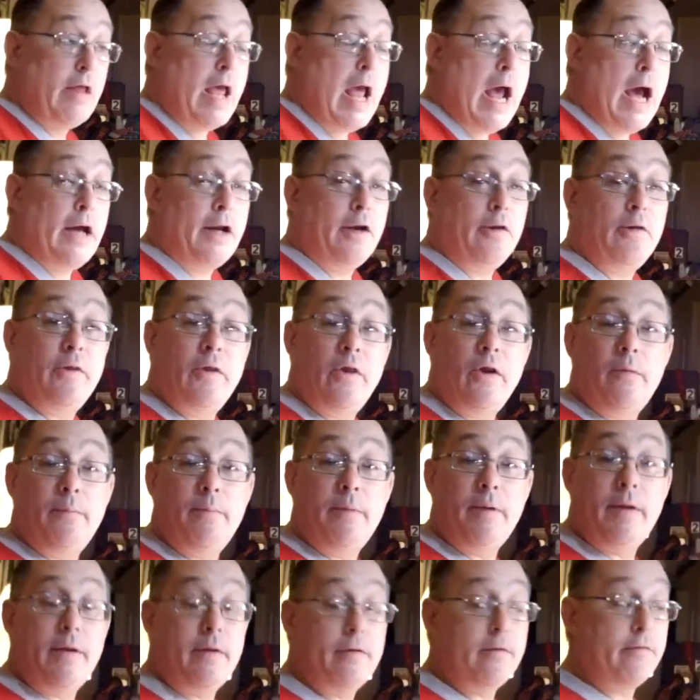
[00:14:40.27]
add a little
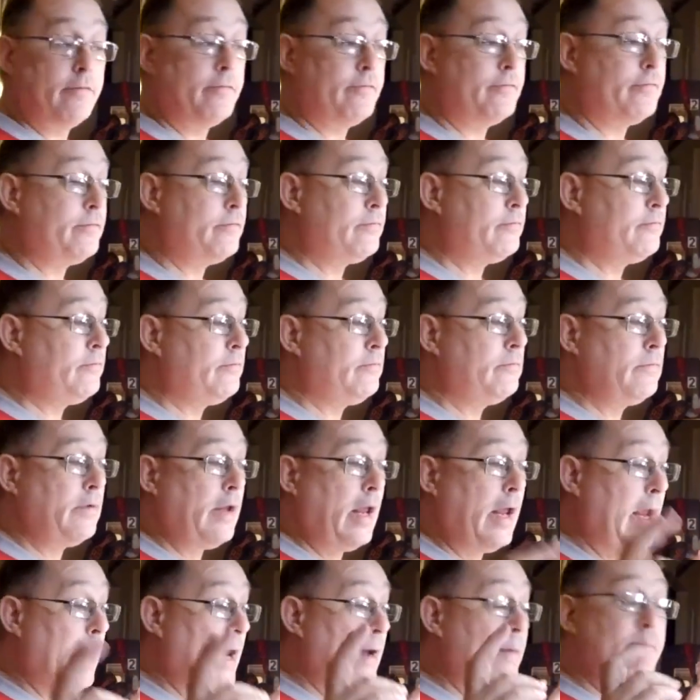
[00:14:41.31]
bit
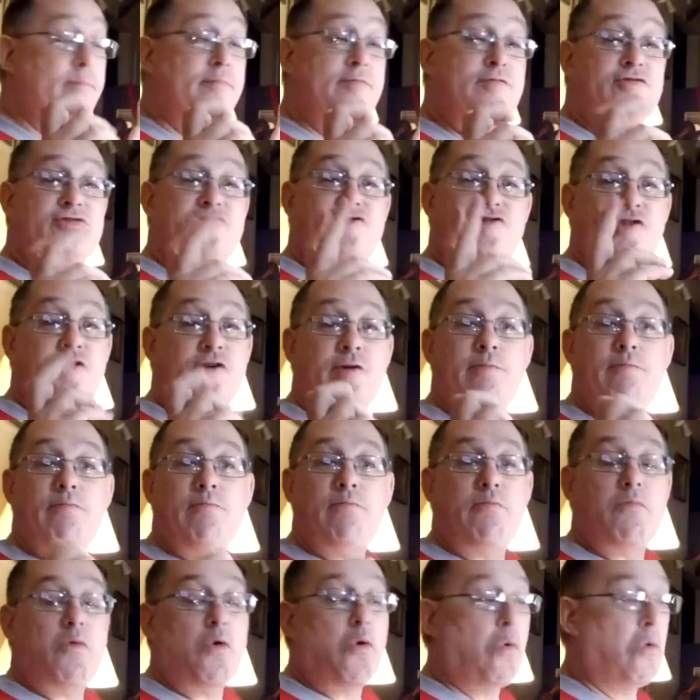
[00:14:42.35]
of amp
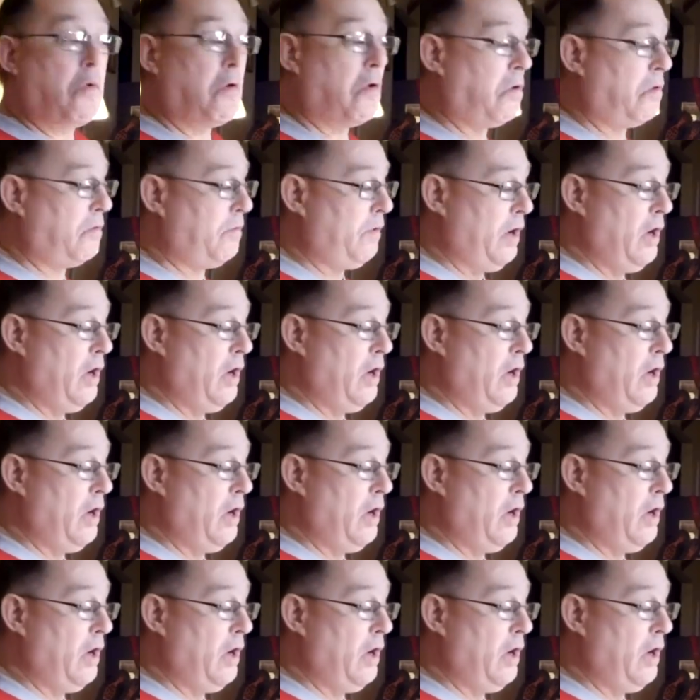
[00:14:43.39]
sim or